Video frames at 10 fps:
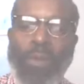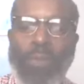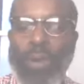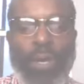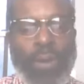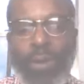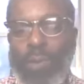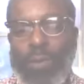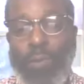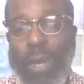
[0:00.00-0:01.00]
We don't
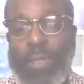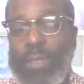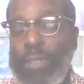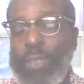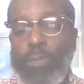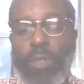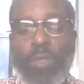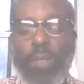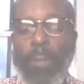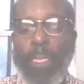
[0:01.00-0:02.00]
own the rights to this
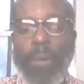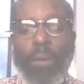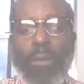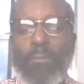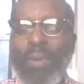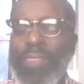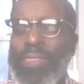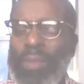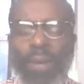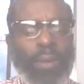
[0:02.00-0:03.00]
music, but
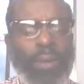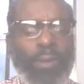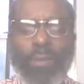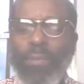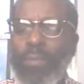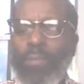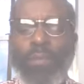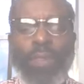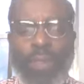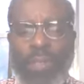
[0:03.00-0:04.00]
thank you
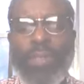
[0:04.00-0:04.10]
for this